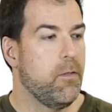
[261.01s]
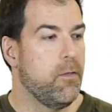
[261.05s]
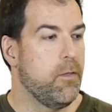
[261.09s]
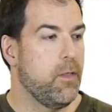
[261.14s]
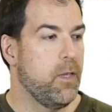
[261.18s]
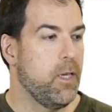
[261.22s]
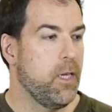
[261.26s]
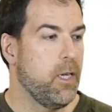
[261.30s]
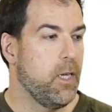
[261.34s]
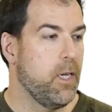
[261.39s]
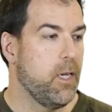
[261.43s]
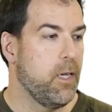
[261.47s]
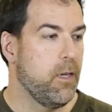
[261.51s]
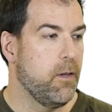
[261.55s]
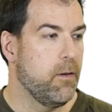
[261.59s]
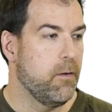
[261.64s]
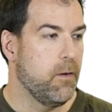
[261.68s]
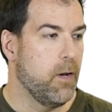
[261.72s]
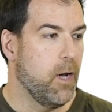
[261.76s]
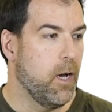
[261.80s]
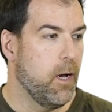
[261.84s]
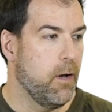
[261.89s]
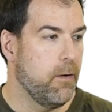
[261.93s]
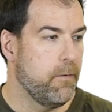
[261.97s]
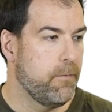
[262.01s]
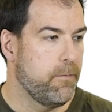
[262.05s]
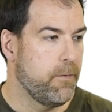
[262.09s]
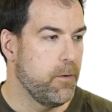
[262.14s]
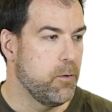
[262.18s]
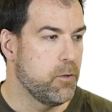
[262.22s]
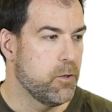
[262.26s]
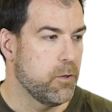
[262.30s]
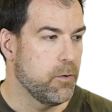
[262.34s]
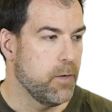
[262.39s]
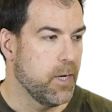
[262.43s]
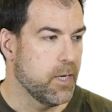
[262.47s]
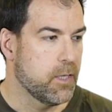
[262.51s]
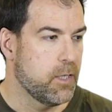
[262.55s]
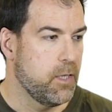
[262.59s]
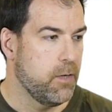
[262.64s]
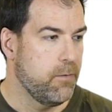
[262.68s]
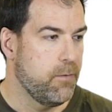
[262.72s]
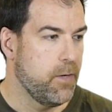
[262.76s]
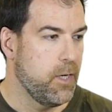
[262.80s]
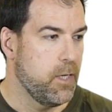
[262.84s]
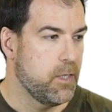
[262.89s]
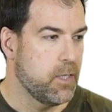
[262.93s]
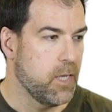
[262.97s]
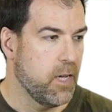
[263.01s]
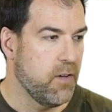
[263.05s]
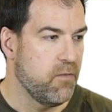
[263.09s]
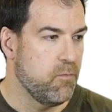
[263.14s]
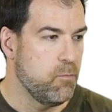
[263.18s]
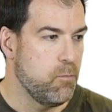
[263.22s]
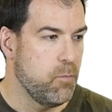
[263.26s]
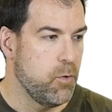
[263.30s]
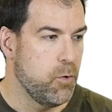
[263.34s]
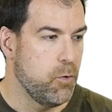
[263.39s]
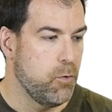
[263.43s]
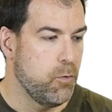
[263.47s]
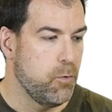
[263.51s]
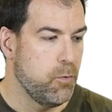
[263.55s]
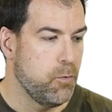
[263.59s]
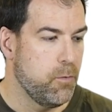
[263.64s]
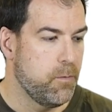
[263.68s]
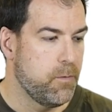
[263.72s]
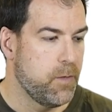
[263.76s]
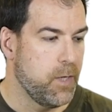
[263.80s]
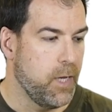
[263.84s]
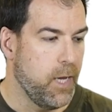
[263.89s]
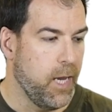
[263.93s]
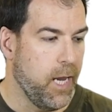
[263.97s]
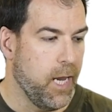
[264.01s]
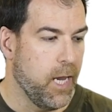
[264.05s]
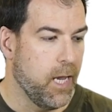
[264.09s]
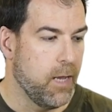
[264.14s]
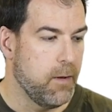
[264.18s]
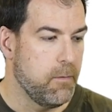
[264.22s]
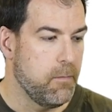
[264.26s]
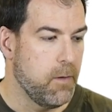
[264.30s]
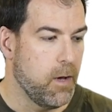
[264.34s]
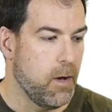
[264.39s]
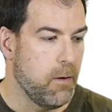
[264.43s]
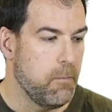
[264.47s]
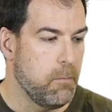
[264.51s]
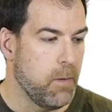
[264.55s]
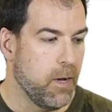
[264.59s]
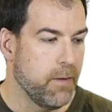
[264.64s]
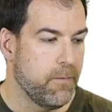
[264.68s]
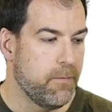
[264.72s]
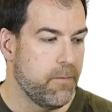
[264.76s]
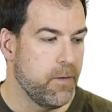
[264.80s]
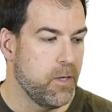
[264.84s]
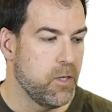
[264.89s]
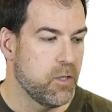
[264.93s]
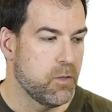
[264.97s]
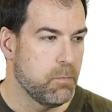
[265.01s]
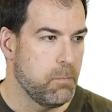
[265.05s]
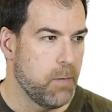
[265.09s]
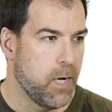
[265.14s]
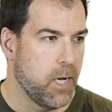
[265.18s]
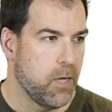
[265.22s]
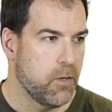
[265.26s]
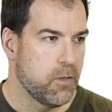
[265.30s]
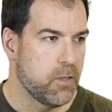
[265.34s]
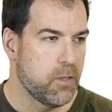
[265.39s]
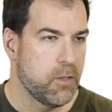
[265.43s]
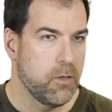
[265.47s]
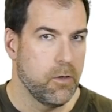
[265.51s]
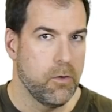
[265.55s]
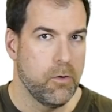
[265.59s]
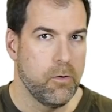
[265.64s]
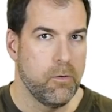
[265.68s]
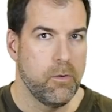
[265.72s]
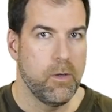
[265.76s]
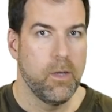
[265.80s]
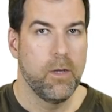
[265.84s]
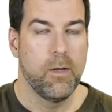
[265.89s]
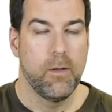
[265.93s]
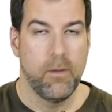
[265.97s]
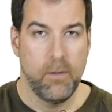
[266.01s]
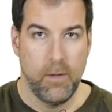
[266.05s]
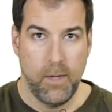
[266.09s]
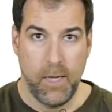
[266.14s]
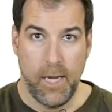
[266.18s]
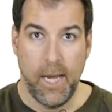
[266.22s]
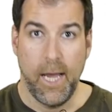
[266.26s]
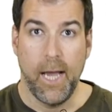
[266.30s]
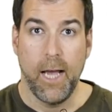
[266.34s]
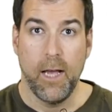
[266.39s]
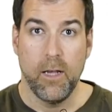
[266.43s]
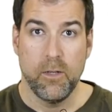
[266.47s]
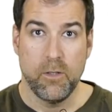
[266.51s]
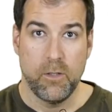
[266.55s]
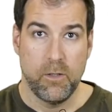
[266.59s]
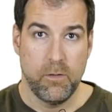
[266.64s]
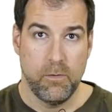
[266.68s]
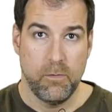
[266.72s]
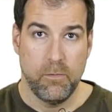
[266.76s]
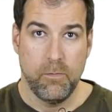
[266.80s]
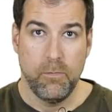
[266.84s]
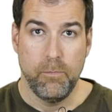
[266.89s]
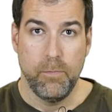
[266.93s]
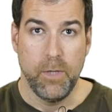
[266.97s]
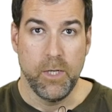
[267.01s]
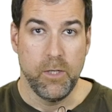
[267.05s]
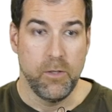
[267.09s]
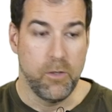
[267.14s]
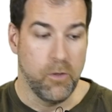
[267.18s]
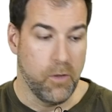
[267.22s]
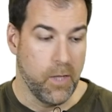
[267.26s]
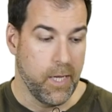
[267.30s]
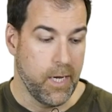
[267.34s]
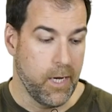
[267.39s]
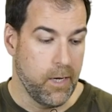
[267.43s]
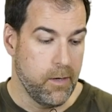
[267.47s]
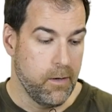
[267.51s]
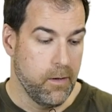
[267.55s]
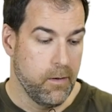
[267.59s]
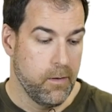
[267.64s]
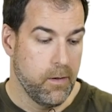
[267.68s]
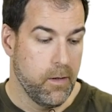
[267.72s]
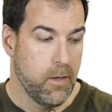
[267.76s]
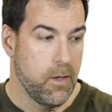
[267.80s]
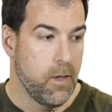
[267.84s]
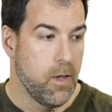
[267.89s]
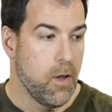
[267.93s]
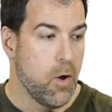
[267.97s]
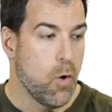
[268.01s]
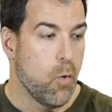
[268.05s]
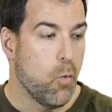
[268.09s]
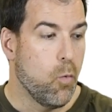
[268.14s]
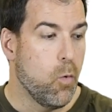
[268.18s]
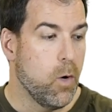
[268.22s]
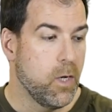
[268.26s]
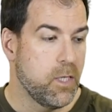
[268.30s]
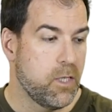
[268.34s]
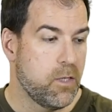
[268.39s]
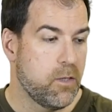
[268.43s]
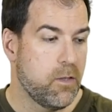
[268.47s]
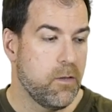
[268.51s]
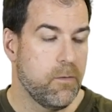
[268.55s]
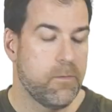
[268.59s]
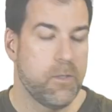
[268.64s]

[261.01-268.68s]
The uh, future activities have moved and my finished milestone has been delayed. What's the